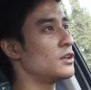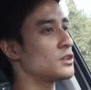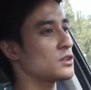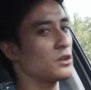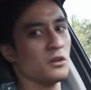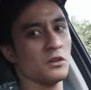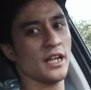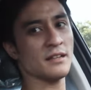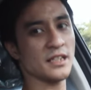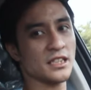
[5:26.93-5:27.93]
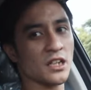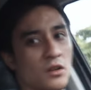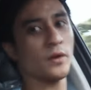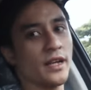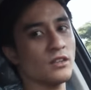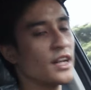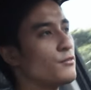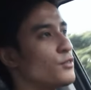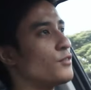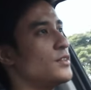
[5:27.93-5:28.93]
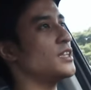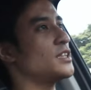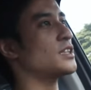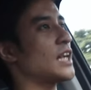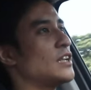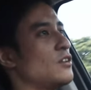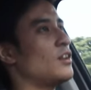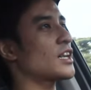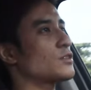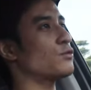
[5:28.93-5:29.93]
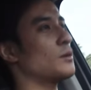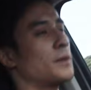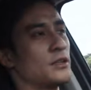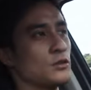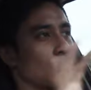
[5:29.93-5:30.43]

So yeah, that's a quick drive of this Canon Lux 4x2.